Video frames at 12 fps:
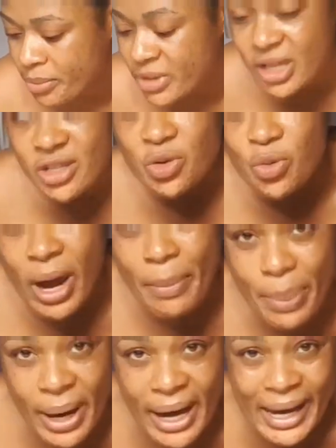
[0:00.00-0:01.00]
This
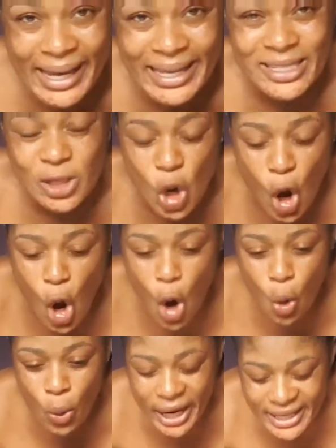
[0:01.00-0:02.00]
wrapper is
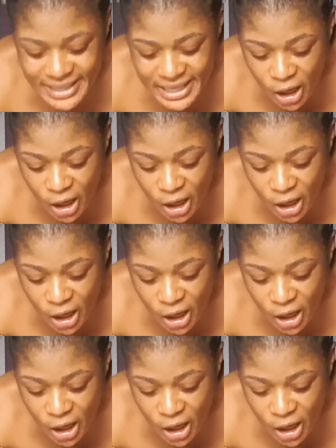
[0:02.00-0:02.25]
always